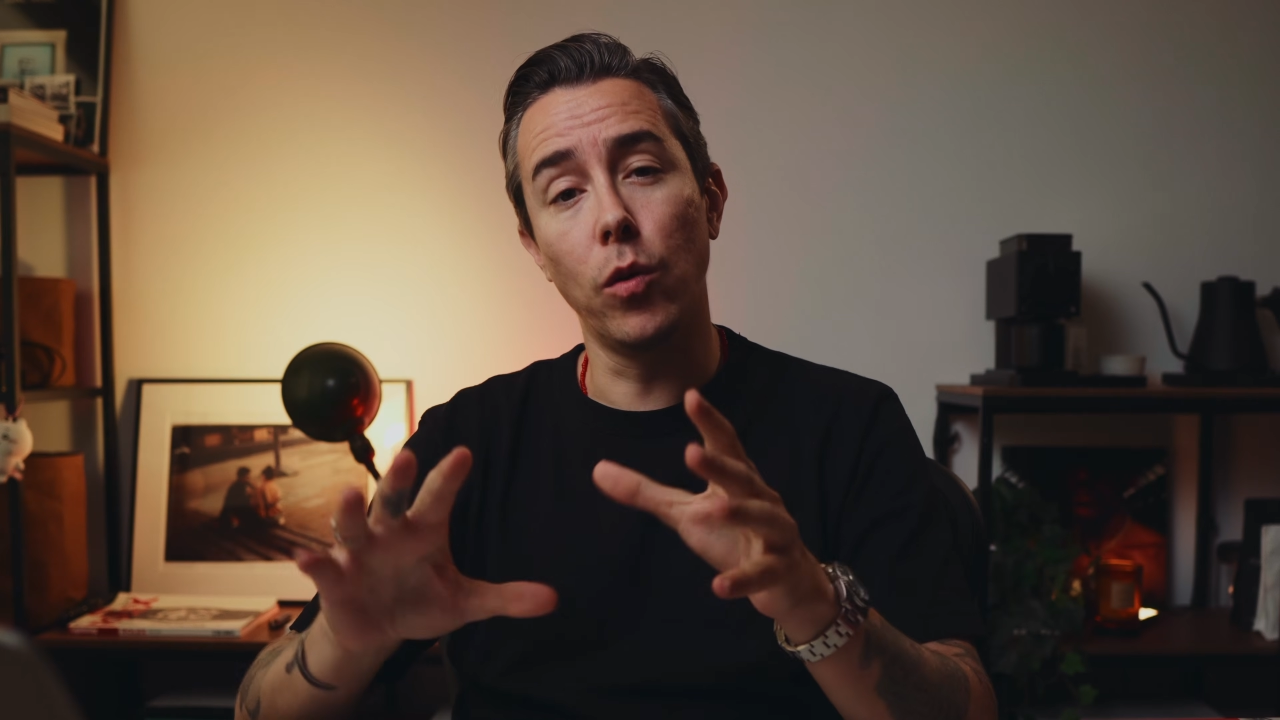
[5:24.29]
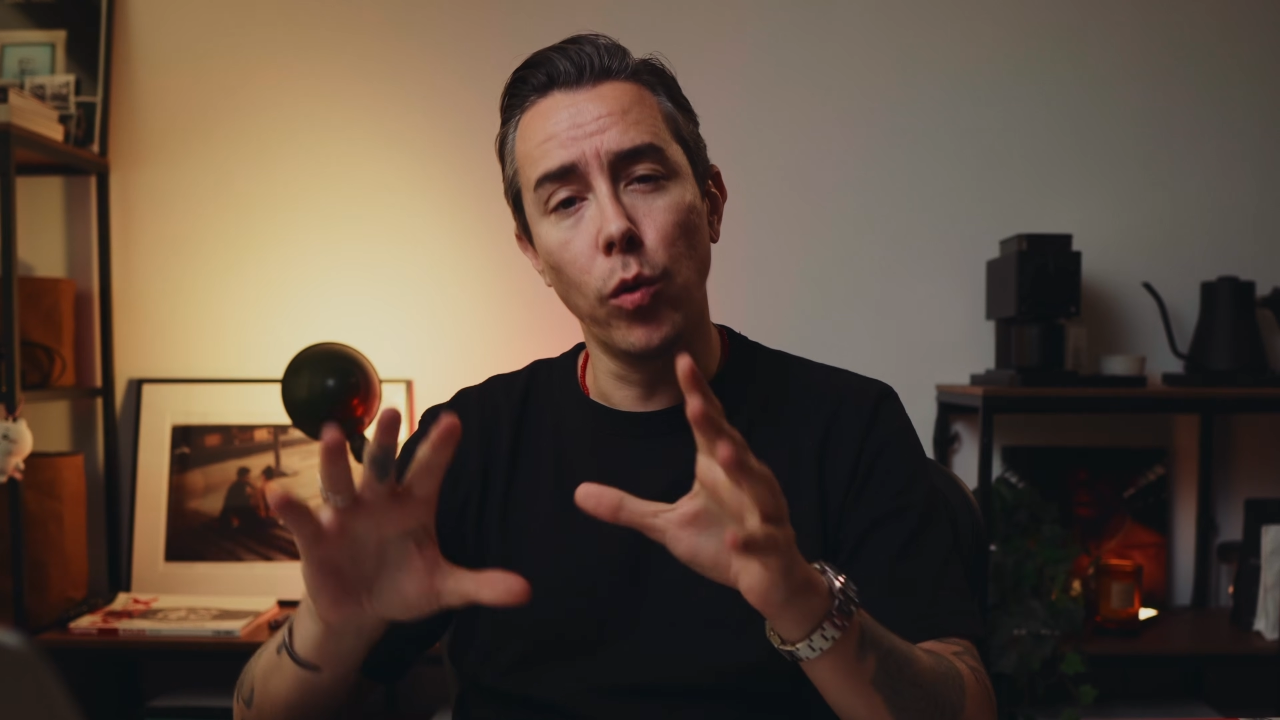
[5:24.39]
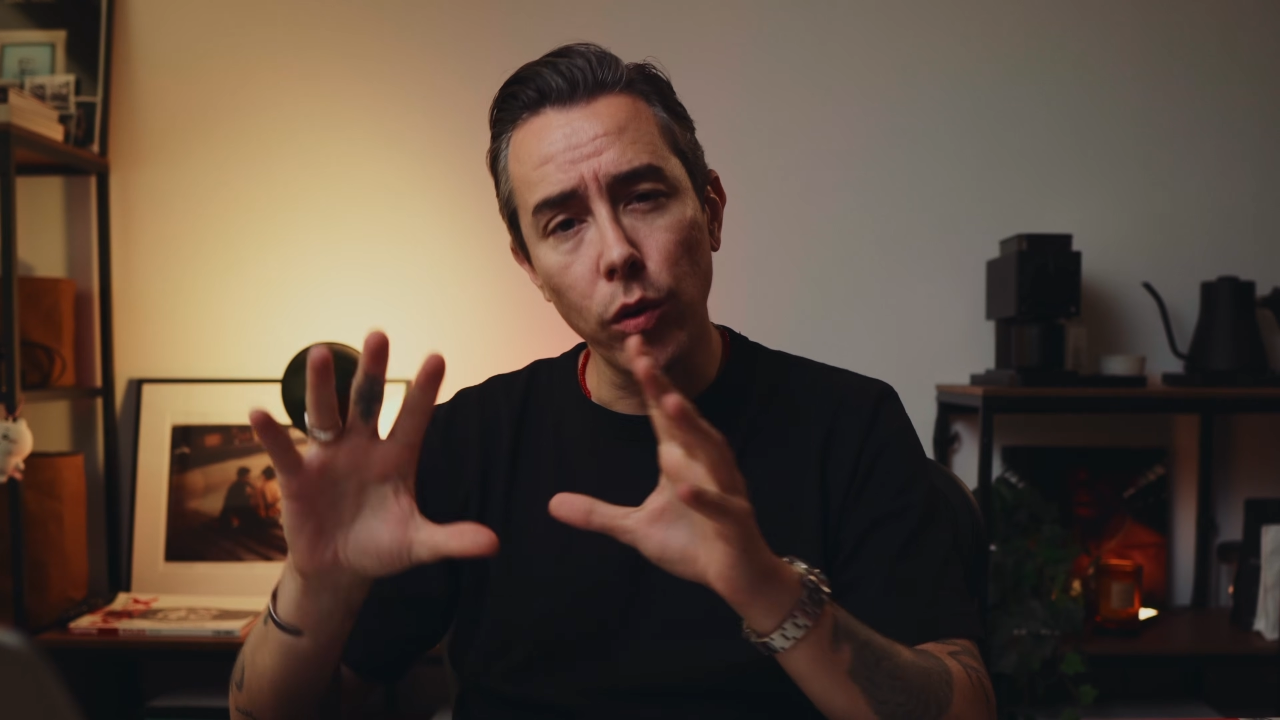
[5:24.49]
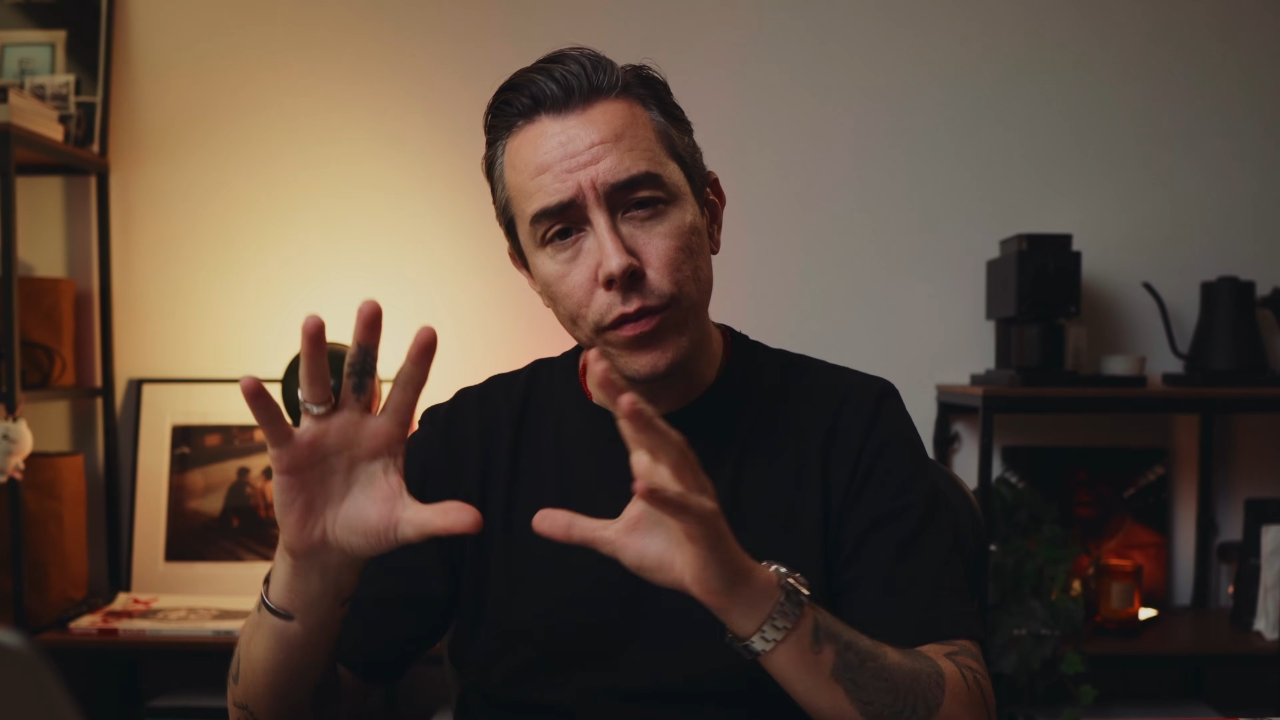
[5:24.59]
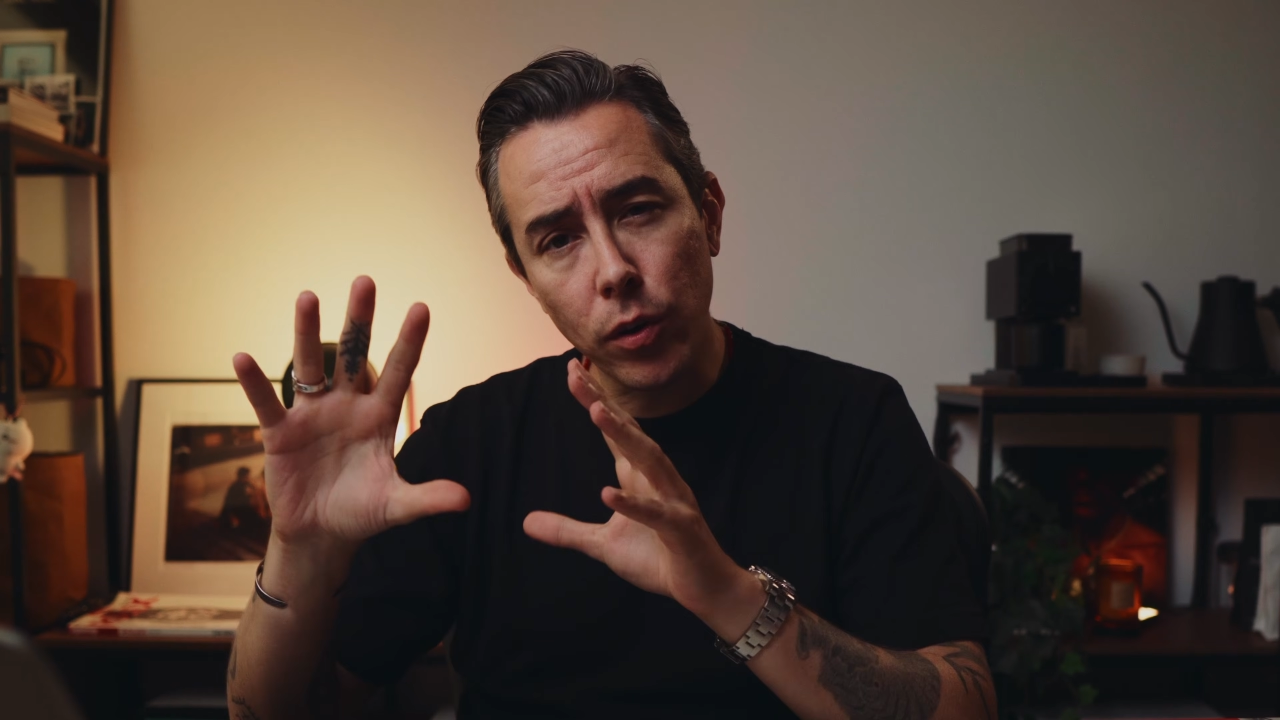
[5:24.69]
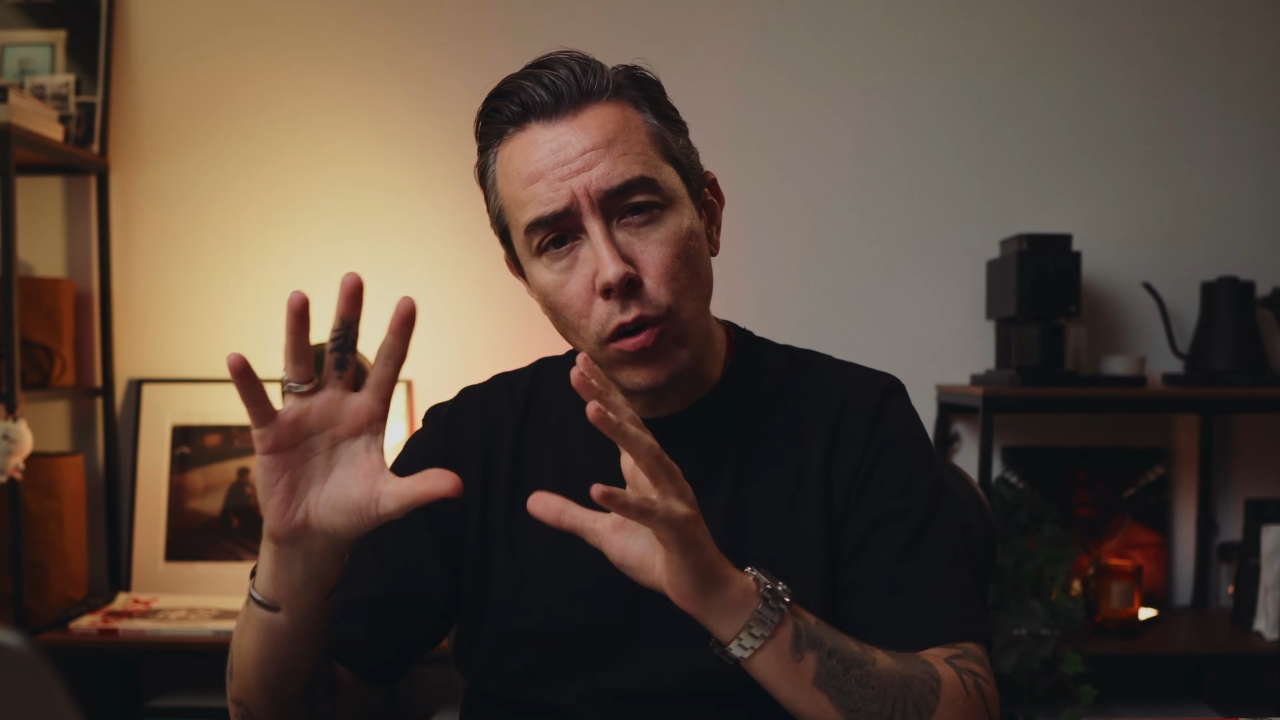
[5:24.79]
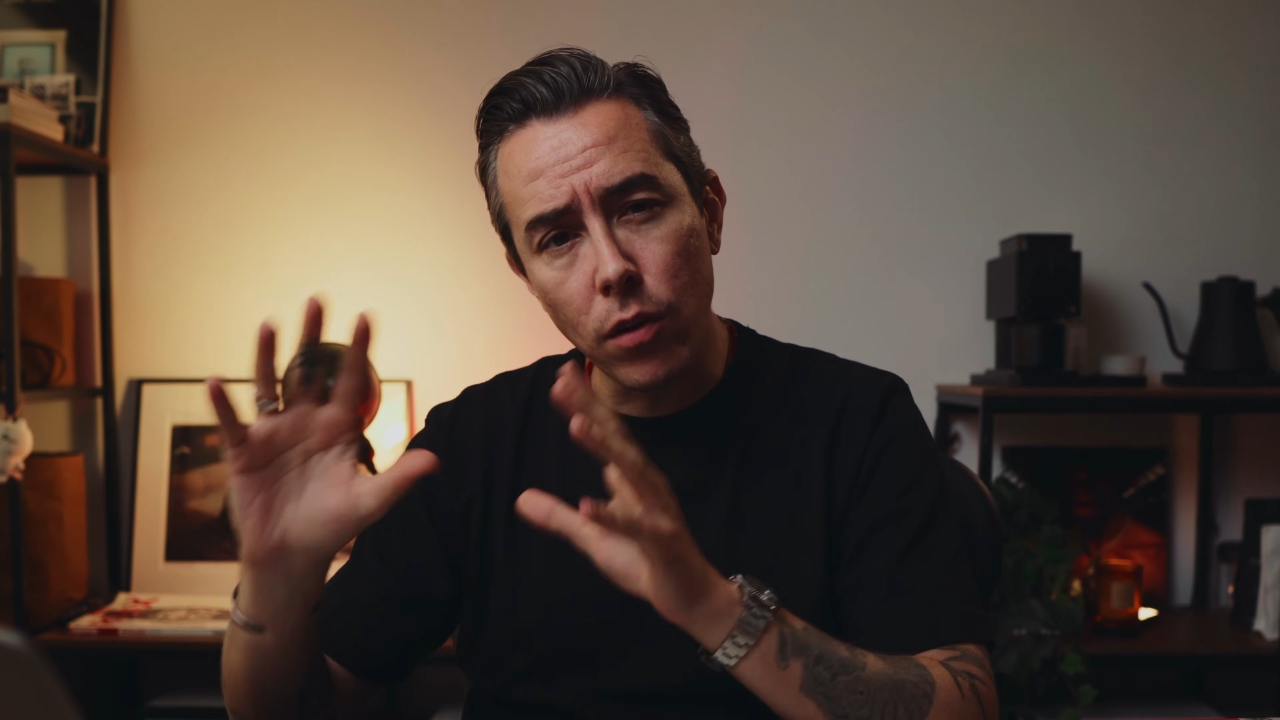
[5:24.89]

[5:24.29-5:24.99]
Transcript: all of your